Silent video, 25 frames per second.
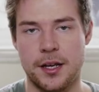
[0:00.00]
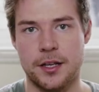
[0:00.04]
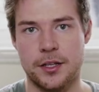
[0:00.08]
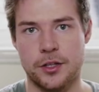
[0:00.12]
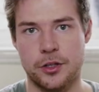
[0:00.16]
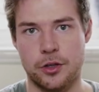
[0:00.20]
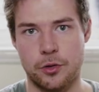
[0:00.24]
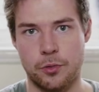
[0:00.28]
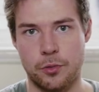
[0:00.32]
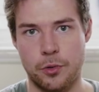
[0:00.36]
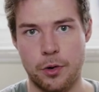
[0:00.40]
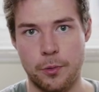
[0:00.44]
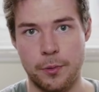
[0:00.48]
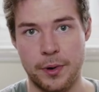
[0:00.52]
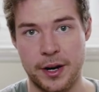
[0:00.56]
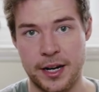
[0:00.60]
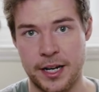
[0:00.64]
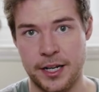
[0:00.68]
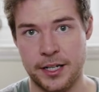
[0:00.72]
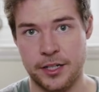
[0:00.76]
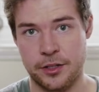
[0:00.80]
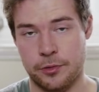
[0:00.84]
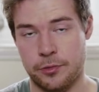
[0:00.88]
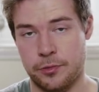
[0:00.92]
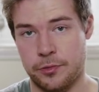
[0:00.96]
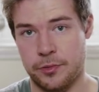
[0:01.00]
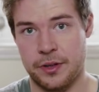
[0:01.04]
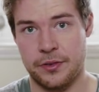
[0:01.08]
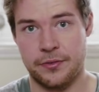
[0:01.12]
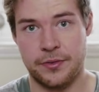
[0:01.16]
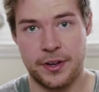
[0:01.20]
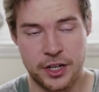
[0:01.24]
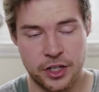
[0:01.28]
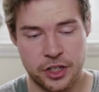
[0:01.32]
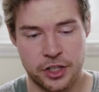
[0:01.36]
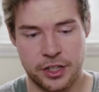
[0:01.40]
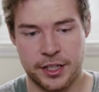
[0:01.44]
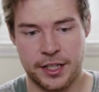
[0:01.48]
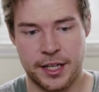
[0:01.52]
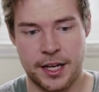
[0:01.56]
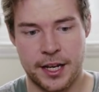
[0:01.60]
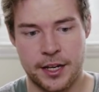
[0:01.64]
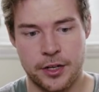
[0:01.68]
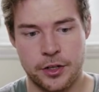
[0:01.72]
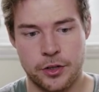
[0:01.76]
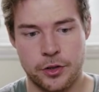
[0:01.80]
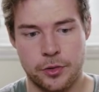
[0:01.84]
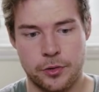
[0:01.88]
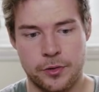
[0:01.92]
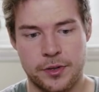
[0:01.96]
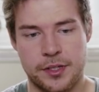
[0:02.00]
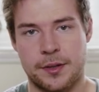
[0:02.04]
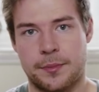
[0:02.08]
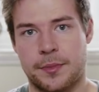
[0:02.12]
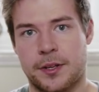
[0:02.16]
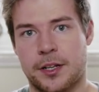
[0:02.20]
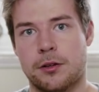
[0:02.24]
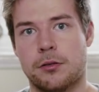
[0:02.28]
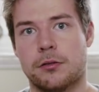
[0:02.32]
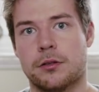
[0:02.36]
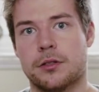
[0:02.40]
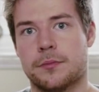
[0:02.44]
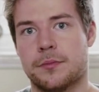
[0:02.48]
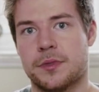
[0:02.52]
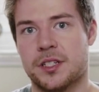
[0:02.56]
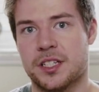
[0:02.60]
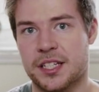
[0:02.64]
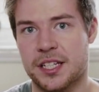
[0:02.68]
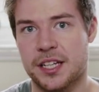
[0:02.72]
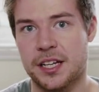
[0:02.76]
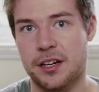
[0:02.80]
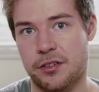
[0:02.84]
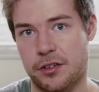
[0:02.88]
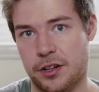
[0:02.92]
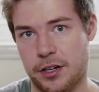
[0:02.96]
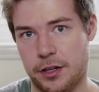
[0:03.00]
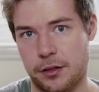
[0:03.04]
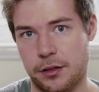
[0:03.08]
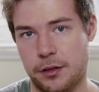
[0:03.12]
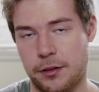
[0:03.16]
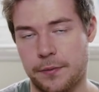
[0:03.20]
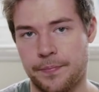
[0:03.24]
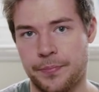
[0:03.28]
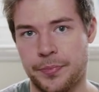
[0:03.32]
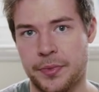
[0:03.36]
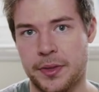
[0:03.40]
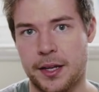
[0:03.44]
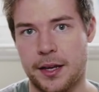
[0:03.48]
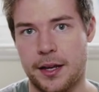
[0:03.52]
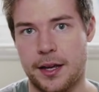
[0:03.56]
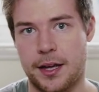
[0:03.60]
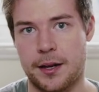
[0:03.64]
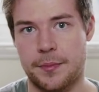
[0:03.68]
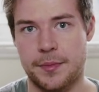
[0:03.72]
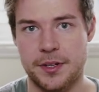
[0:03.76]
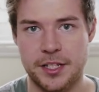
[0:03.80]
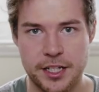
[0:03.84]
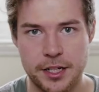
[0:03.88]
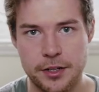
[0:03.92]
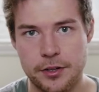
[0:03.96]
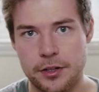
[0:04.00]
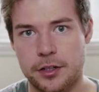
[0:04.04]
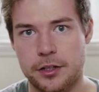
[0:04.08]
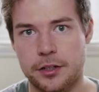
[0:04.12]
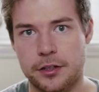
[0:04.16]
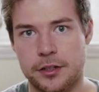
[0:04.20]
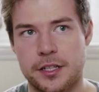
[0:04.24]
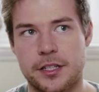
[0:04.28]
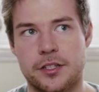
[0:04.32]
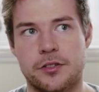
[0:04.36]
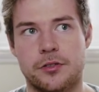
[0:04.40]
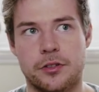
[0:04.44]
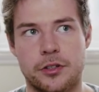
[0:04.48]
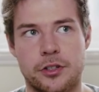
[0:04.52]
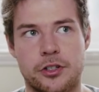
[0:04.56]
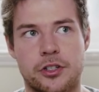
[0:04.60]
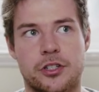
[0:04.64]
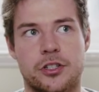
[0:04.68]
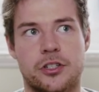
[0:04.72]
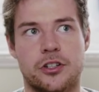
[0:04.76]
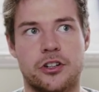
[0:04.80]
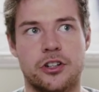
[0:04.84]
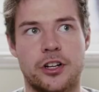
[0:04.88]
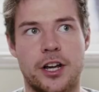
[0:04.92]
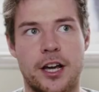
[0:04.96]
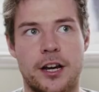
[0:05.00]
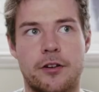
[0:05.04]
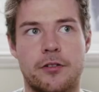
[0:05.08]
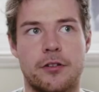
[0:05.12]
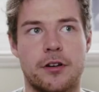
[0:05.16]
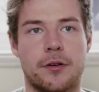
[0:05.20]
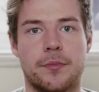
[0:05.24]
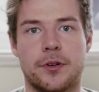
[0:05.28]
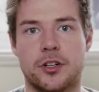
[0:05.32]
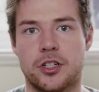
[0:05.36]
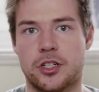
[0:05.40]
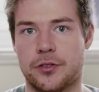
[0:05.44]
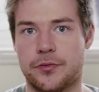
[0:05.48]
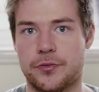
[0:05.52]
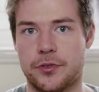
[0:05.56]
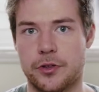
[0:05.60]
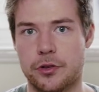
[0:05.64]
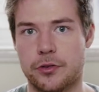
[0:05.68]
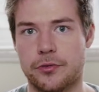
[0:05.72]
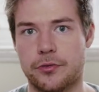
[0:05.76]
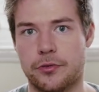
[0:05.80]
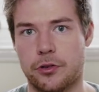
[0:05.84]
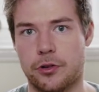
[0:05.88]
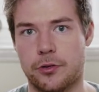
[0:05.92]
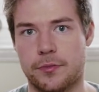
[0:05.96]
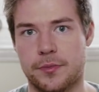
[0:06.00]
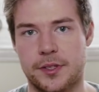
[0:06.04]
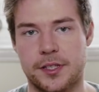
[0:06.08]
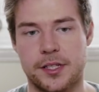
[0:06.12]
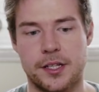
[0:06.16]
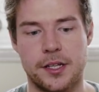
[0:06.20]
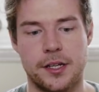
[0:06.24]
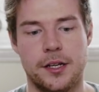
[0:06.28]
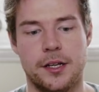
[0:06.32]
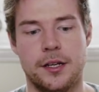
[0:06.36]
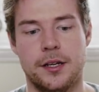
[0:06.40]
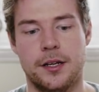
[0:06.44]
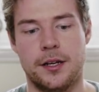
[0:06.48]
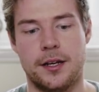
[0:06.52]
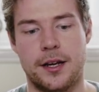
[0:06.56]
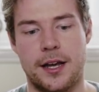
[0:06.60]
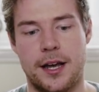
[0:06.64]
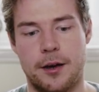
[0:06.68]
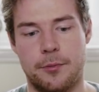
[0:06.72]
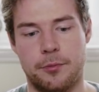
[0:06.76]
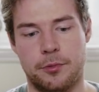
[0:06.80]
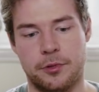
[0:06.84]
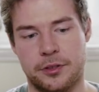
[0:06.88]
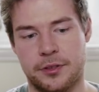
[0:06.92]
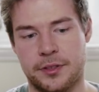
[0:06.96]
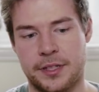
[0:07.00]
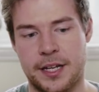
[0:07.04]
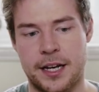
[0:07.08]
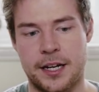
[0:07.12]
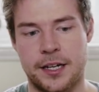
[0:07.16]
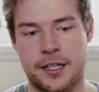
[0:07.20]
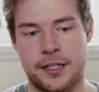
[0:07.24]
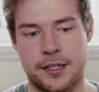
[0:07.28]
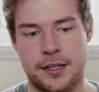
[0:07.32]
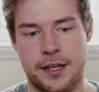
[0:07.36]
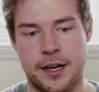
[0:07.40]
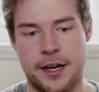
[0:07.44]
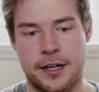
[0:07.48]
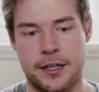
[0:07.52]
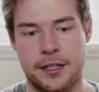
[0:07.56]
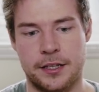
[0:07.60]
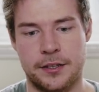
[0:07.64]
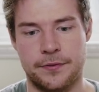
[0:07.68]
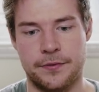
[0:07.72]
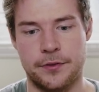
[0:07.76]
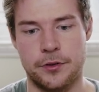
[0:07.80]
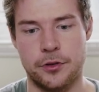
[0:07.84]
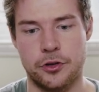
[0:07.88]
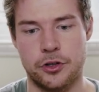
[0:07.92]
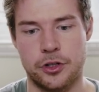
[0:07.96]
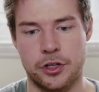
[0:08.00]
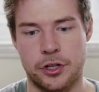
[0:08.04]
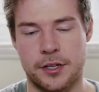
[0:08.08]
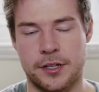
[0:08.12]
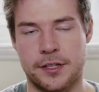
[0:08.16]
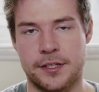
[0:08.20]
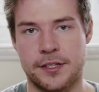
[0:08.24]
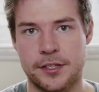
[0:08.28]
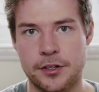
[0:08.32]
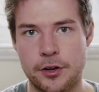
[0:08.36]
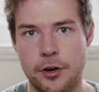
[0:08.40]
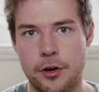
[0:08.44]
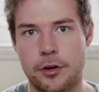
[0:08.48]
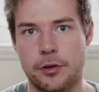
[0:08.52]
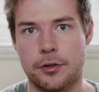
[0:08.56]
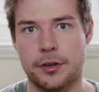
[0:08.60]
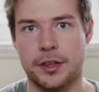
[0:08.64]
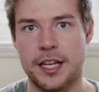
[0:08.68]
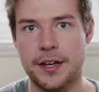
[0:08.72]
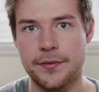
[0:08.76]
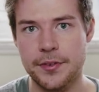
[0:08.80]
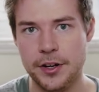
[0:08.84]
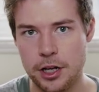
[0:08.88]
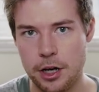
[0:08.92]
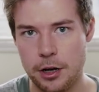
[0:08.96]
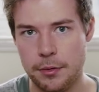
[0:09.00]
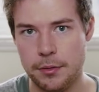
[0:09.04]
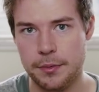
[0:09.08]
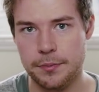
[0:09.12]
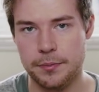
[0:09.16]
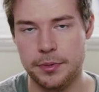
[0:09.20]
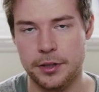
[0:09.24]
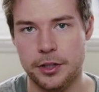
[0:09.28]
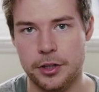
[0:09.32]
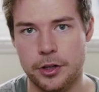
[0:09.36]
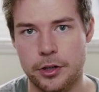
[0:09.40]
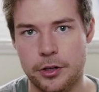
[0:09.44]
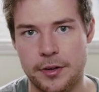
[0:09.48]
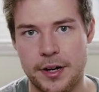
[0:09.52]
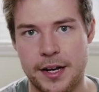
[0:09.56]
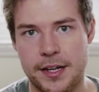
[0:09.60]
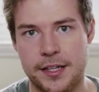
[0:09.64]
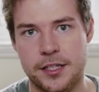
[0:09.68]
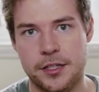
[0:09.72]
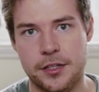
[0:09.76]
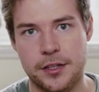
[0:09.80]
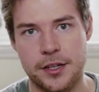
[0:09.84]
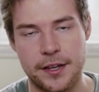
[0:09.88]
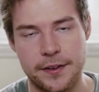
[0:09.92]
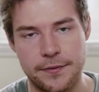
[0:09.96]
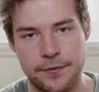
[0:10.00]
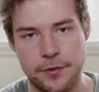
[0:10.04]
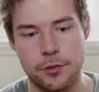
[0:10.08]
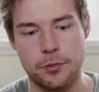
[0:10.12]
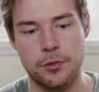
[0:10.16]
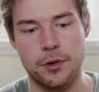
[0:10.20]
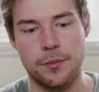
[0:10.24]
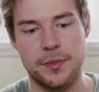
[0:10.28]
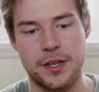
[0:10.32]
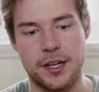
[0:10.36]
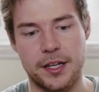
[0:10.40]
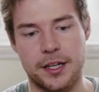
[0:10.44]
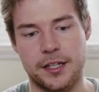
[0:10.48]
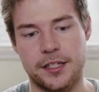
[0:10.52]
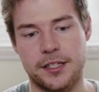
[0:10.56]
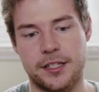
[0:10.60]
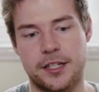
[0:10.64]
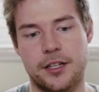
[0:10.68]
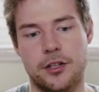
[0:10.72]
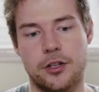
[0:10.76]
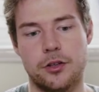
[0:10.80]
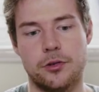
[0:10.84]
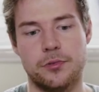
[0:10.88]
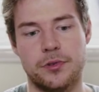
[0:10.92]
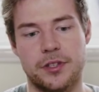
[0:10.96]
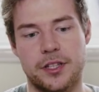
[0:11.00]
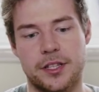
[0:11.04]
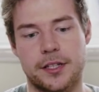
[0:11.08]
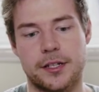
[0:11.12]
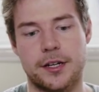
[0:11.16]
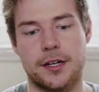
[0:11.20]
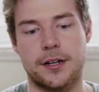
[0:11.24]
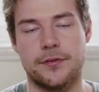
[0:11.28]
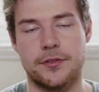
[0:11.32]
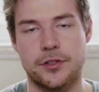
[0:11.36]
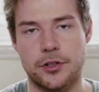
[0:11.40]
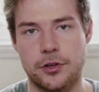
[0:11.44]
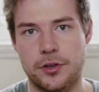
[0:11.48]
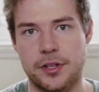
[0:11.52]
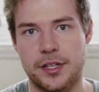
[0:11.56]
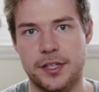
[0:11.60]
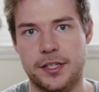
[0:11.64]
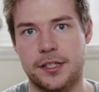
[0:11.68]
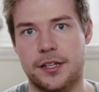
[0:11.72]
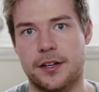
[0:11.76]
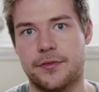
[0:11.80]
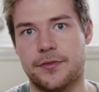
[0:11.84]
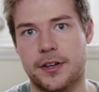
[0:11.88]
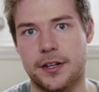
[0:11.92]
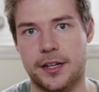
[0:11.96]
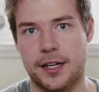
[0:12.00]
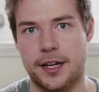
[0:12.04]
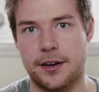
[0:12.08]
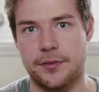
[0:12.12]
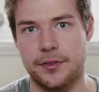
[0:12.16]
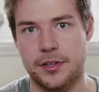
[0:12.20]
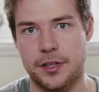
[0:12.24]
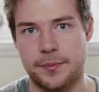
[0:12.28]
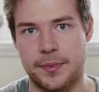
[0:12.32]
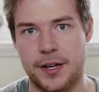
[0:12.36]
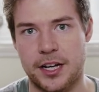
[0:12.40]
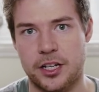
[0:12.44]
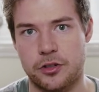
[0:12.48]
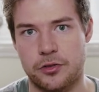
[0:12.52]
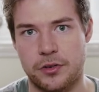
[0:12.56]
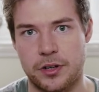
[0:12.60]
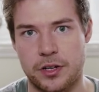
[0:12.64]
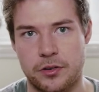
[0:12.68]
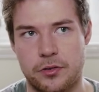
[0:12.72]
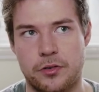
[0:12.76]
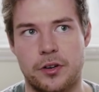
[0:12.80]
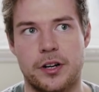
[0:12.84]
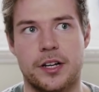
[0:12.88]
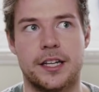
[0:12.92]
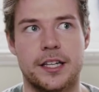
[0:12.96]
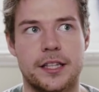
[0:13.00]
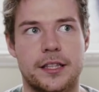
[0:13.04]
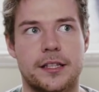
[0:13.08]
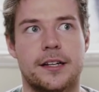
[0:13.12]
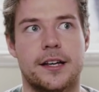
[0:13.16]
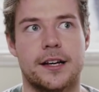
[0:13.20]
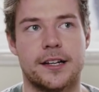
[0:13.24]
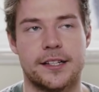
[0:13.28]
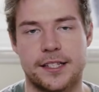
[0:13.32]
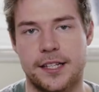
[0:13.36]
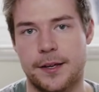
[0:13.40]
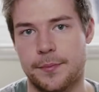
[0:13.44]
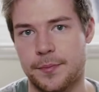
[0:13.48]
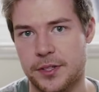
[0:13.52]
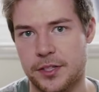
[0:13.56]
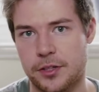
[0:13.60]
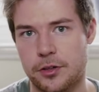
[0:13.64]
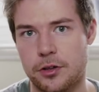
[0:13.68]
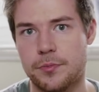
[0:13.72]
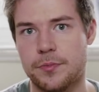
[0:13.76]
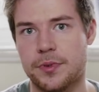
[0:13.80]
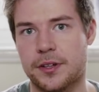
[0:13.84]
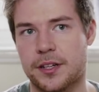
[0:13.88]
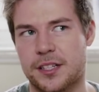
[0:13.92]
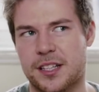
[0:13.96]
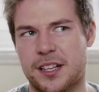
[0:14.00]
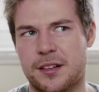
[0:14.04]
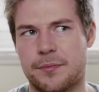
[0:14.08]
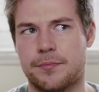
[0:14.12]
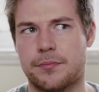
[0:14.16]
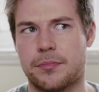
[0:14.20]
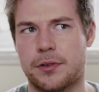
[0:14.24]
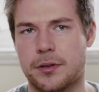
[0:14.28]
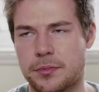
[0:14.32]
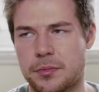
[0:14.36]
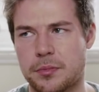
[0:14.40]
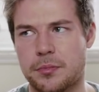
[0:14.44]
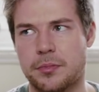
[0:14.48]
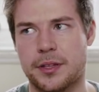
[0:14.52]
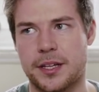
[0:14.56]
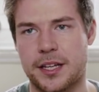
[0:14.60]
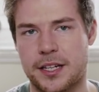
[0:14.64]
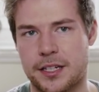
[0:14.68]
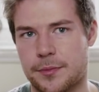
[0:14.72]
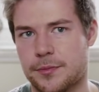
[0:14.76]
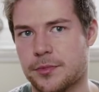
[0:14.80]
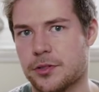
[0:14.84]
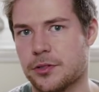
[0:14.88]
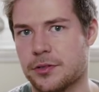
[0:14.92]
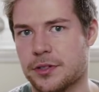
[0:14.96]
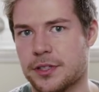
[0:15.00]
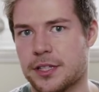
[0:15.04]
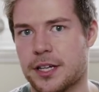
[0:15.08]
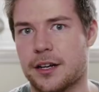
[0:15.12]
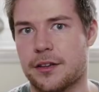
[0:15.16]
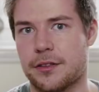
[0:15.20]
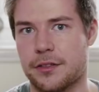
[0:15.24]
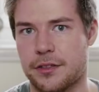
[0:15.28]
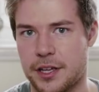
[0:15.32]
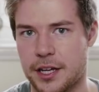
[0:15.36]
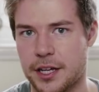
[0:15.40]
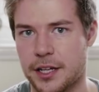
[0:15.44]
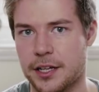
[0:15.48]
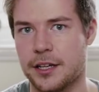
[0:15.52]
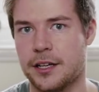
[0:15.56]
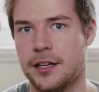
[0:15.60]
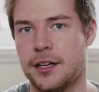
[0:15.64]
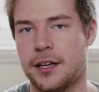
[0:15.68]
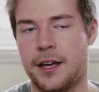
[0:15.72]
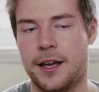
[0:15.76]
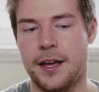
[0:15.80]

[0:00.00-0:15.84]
So what we need to eventually get into is something called a material. And a material is really just a shader and a bunch of uniforms. And we'll get into that in the future. So leave a comment below as to if you want me to continue with this kind of two D stuff and cover the batch renderer in the next episode, because I'll probably end up doing that, I think.